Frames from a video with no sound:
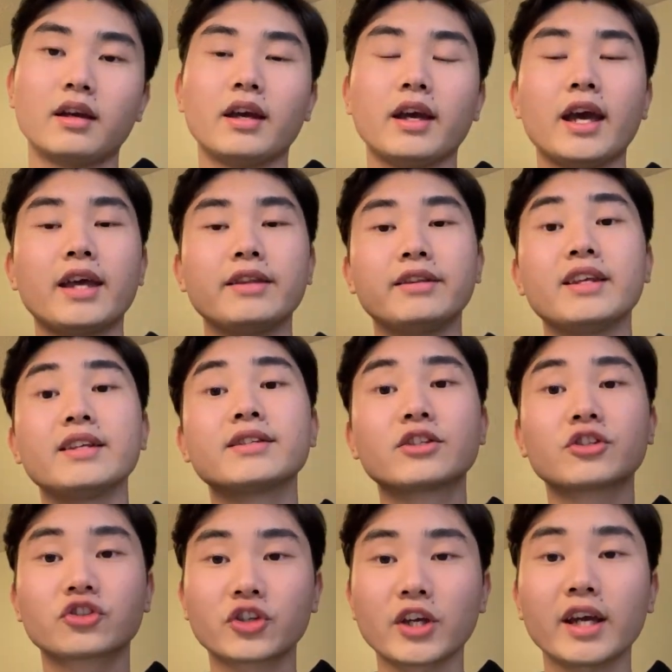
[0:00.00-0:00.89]
And this
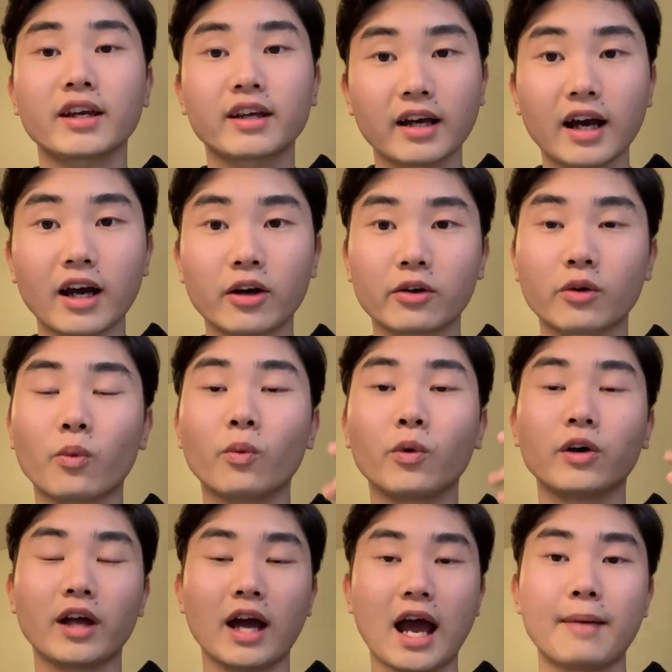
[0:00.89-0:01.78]
checkout
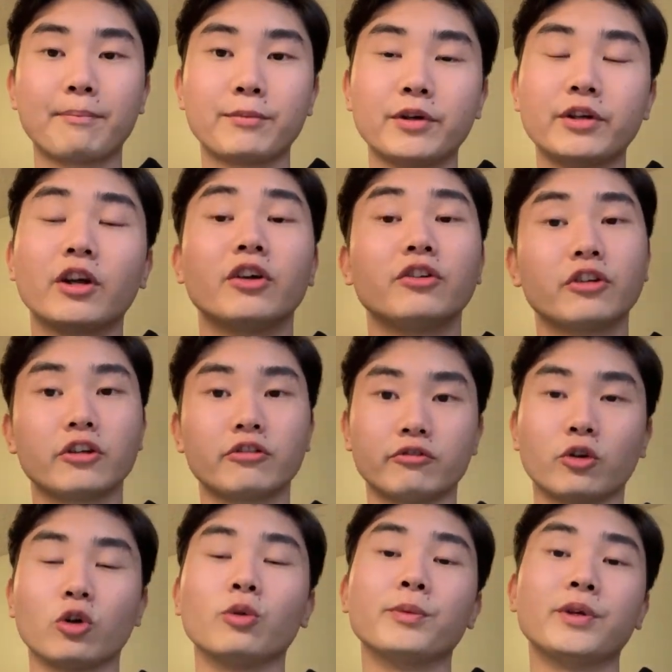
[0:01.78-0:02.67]
will happen on the
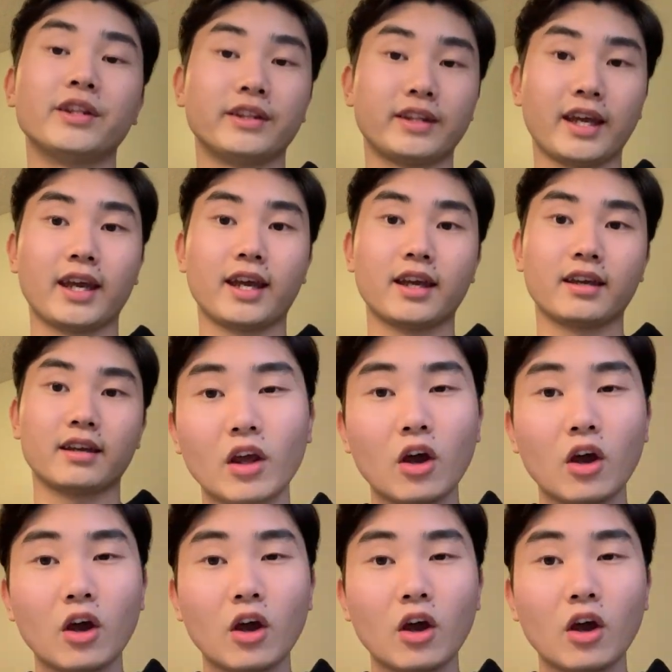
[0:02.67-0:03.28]
enrollment day.